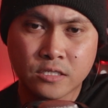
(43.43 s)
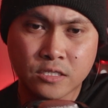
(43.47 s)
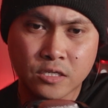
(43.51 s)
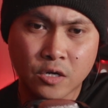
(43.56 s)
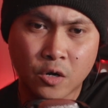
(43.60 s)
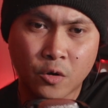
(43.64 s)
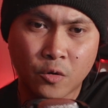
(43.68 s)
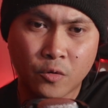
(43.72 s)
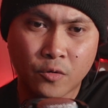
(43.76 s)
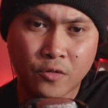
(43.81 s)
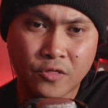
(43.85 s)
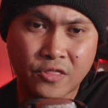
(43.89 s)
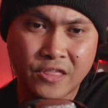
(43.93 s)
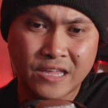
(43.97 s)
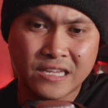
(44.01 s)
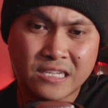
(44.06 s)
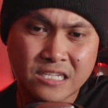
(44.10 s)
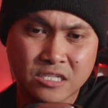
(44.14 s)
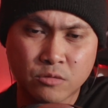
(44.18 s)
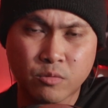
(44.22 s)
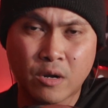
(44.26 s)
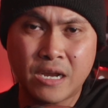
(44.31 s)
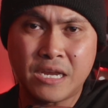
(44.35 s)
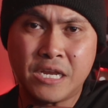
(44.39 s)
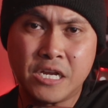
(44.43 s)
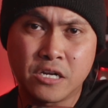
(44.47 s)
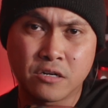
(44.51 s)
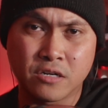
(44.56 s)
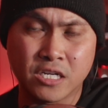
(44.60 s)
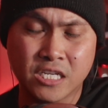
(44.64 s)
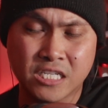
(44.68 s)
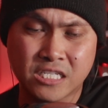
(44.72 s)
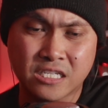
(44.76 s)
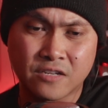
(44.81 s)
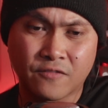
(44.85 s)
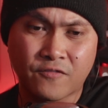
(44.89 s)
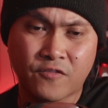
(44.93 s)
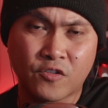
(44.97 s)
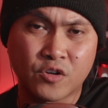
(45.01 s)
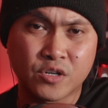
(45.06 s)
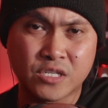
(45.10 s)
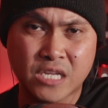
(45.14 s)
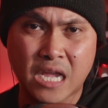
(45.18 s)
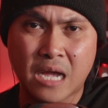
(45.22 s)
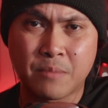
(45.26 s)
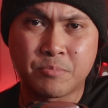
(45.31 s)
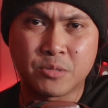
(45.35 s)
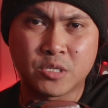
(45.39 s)
So this right here is the
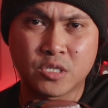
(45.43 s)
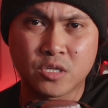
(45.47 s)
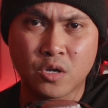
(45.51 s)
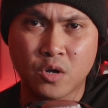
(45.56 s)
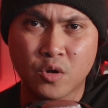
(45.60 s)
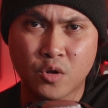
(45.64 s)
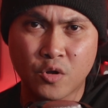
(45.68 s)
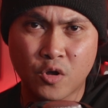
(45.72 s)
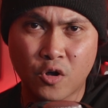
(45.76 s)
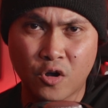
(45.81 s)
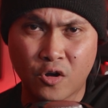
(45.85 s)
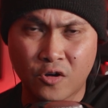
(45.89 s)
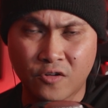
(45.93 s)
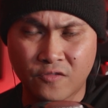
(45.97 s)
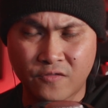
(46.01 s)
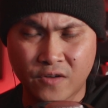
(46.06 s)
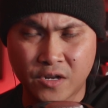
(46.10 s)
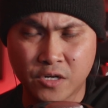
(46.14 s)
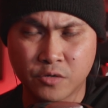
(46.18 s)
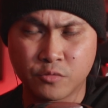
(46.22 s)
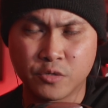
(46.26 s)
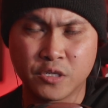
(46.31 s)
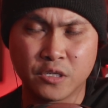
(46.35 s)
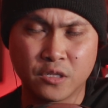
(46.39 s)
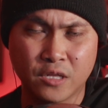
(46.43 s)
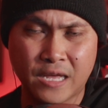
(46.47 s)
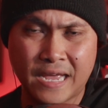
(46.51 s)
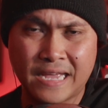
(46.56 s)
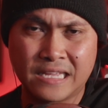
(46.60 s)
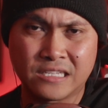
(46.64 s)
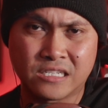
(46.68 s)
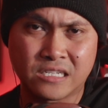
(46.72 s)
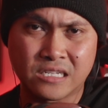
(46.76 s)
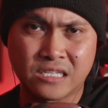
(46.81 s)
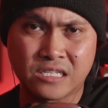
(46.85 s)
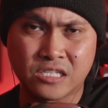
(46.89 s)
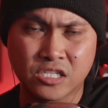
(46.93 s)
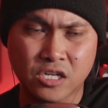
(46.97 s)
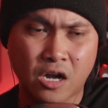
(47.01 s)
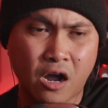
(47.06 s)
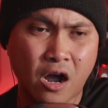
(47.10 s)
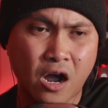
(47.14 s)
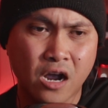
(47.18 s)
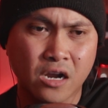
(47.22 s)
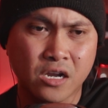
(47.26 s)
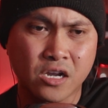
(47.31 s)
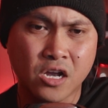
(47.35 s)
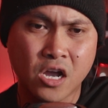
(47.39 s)
first episode of Unreal Engine
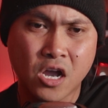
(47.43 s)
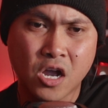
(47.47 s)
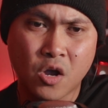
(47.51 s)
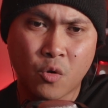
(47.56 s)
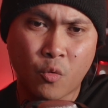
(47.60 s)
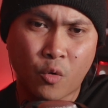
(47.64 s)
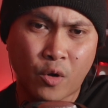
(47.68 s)
Talk,